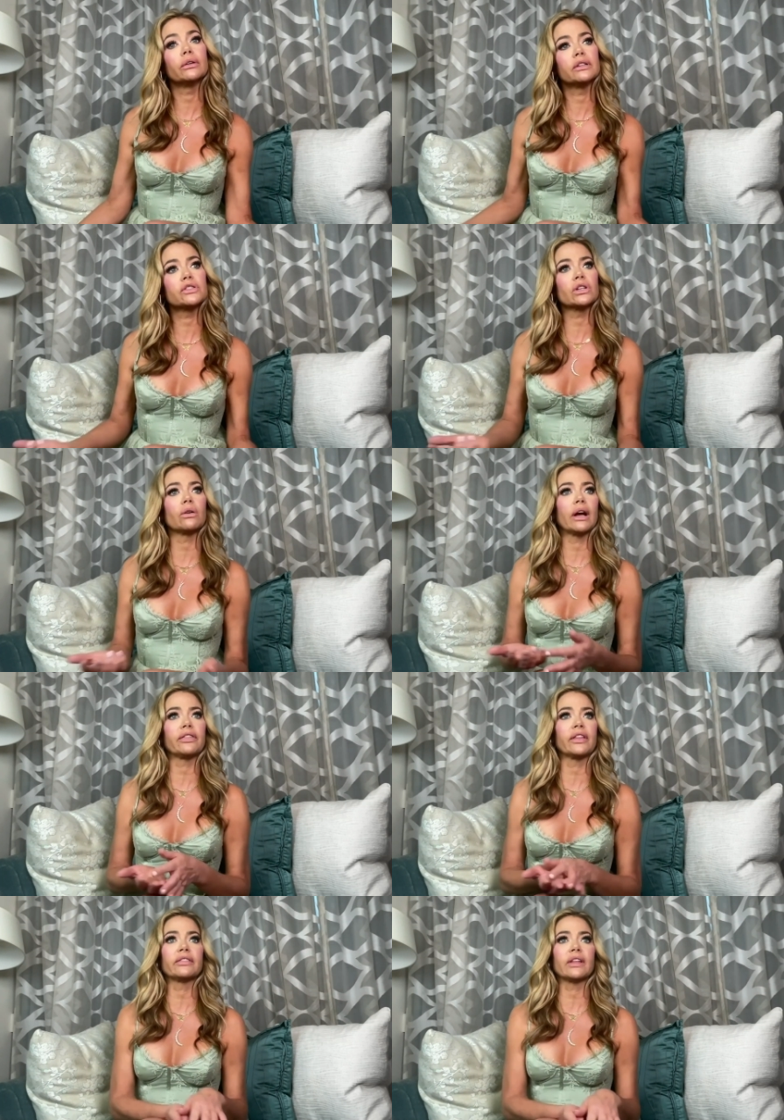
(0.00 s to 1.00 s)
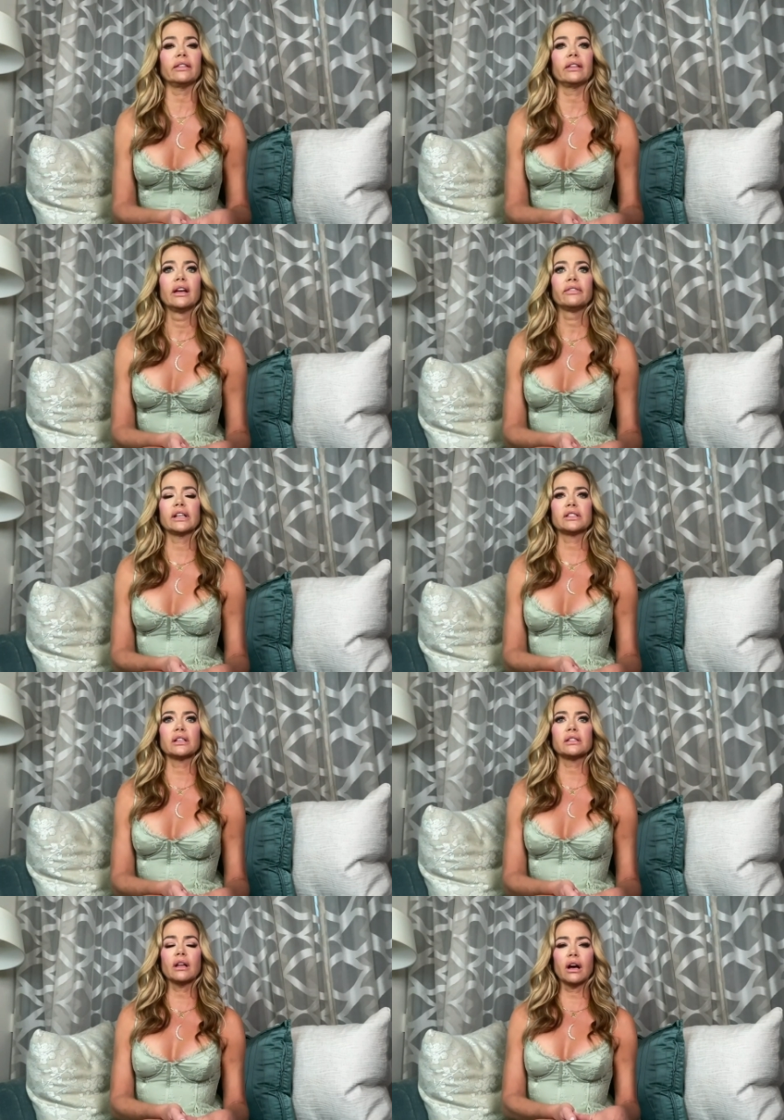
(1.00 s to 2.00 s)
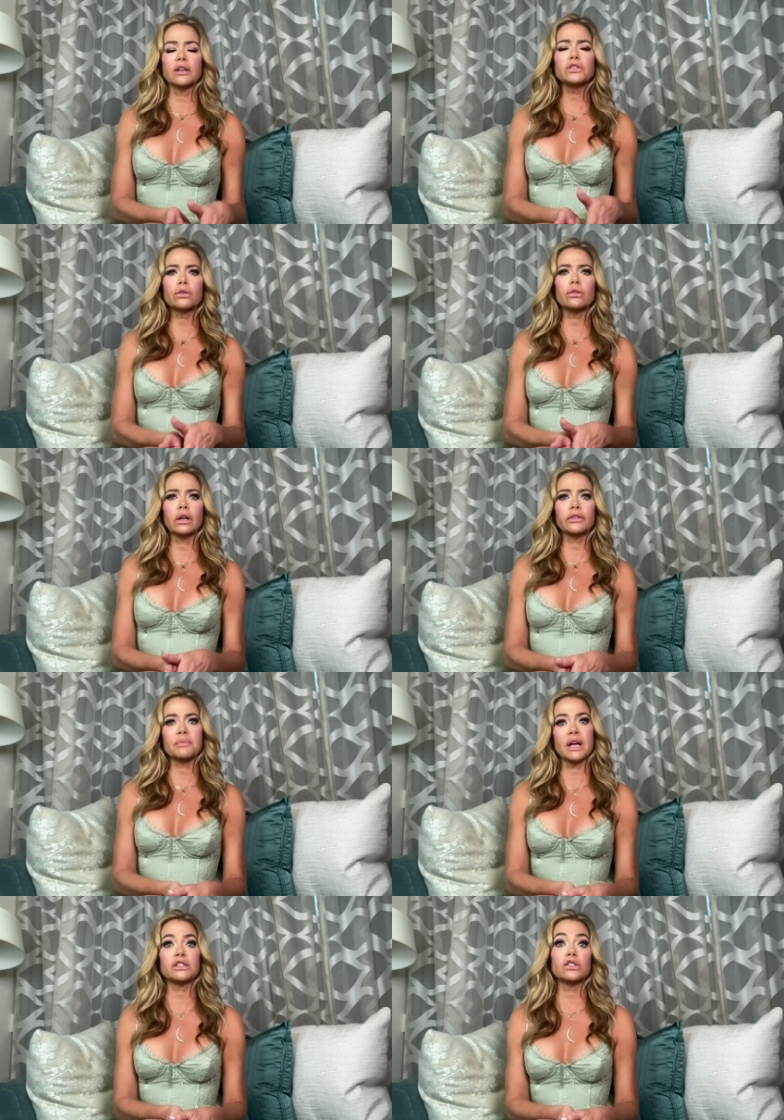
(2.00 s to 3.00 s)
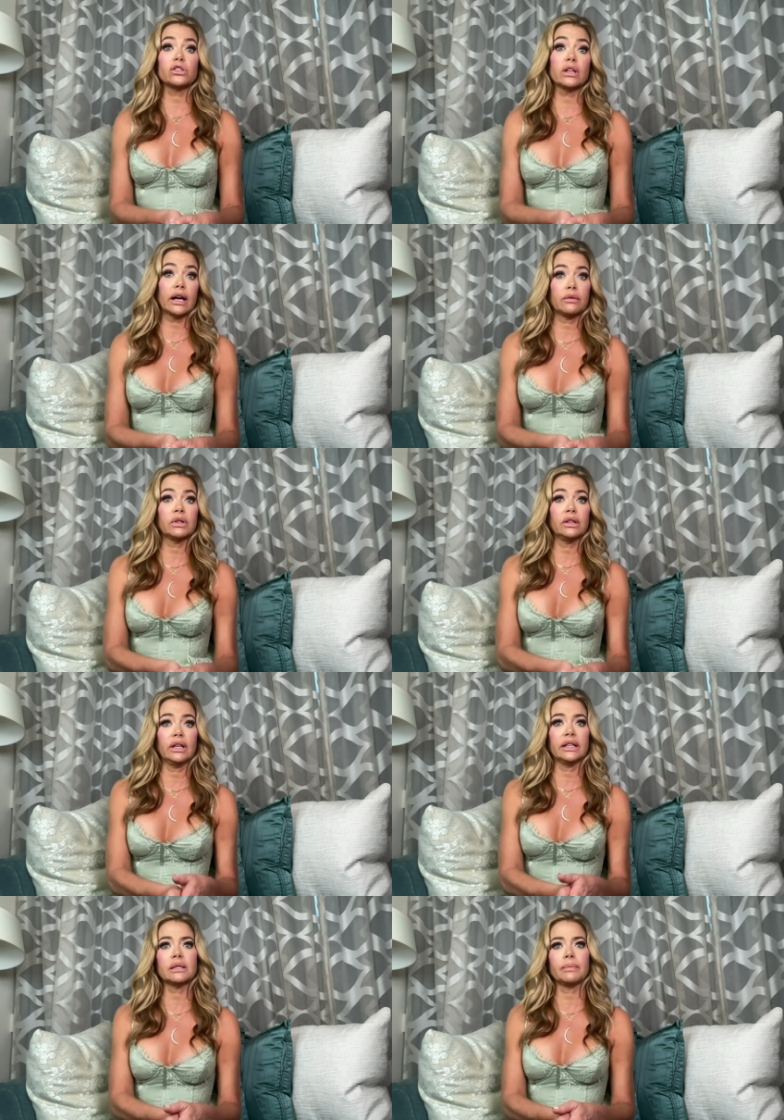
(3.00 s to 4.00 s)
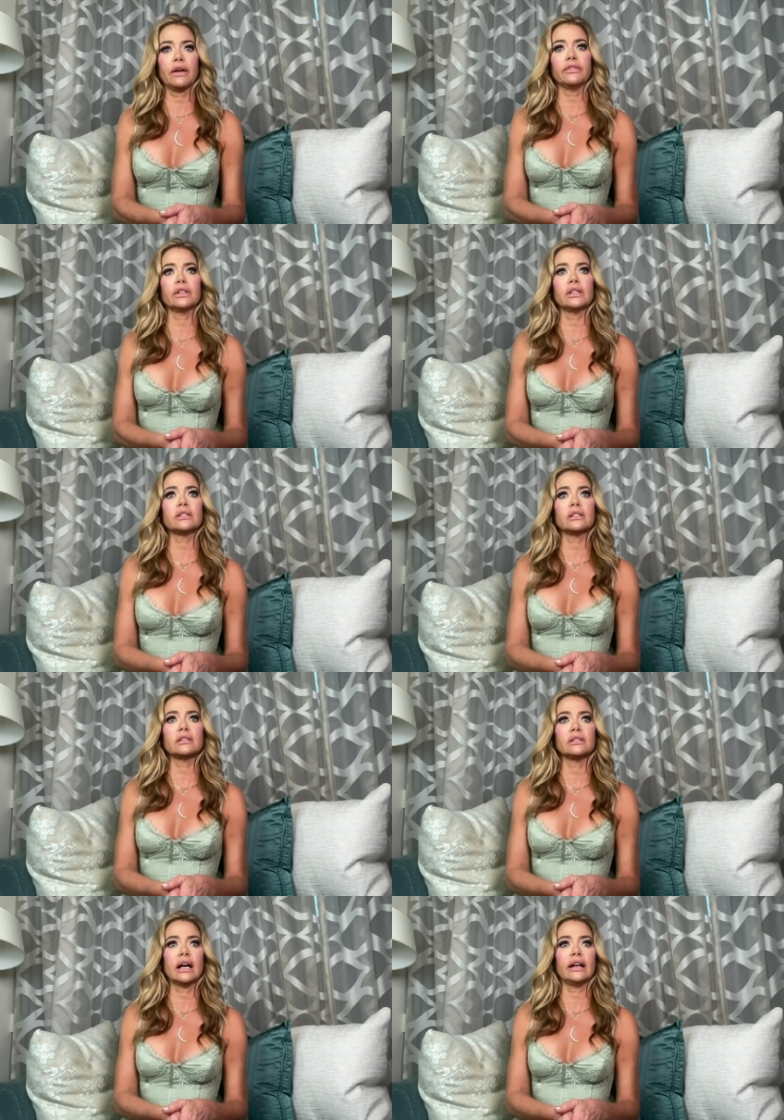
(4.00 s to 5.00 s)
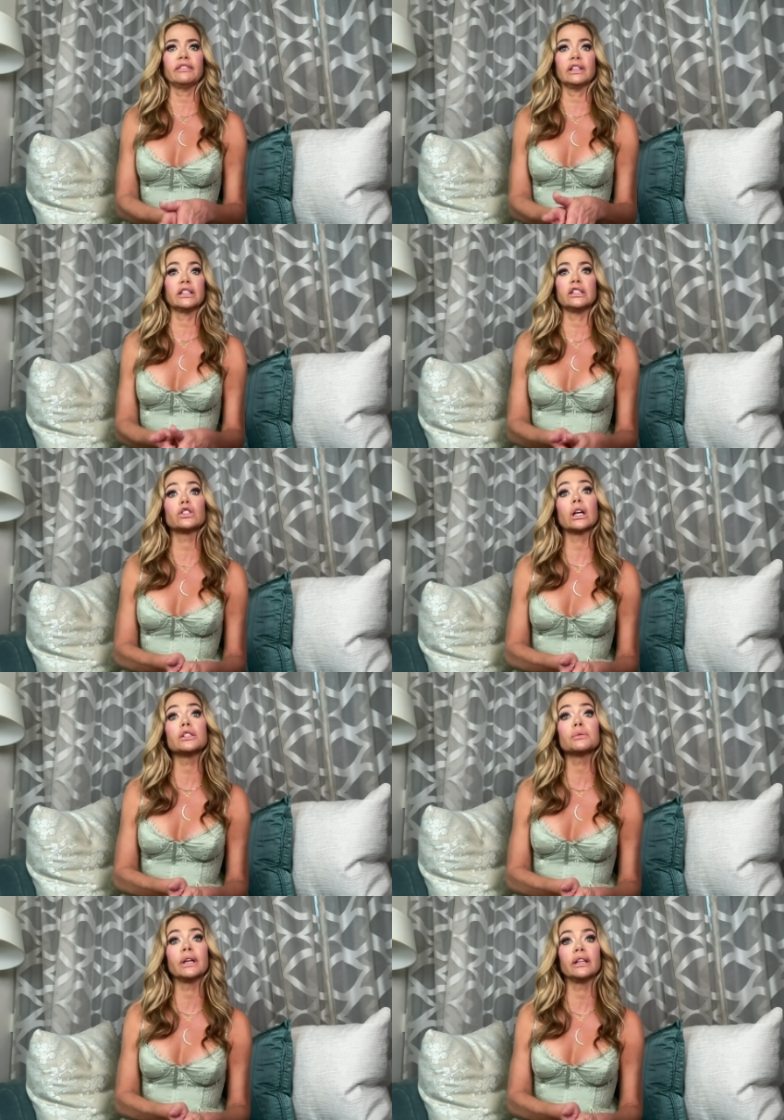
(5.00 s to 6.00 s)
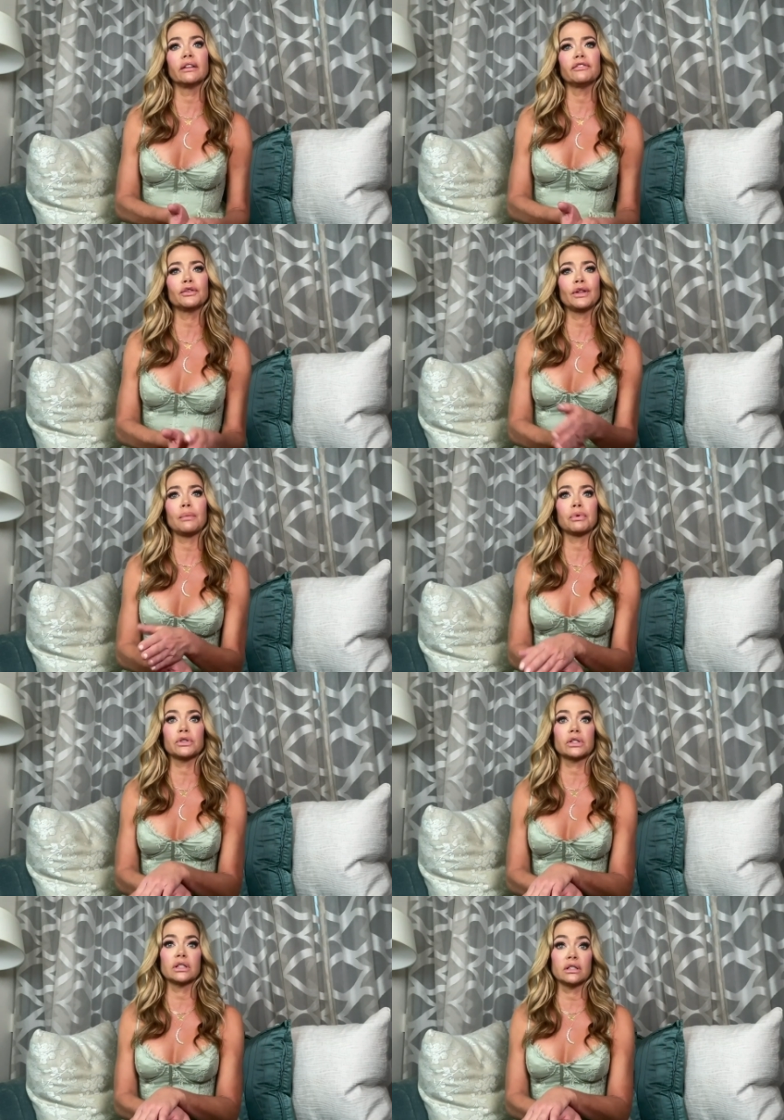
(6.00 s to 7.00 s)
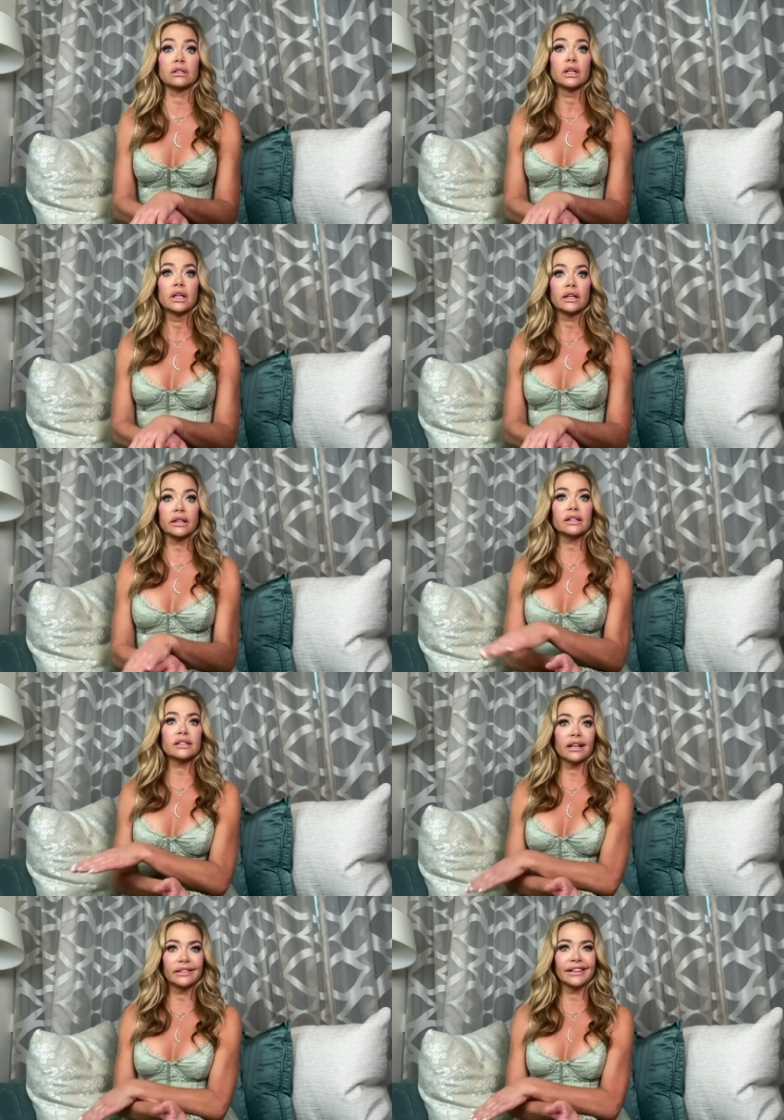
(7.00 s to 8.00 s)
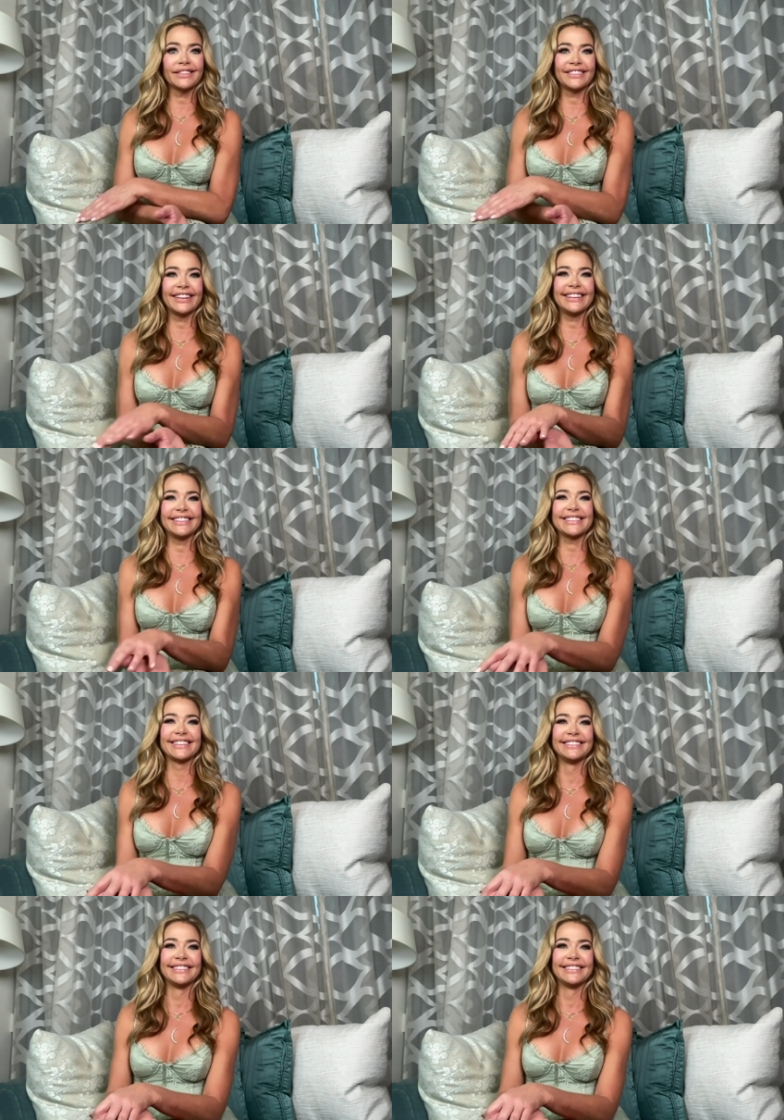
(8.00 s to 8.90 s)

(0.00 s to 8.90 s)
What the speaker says: And so I think that that's also another message that I really liked about this, is not having any judgment of who that person is on the other end.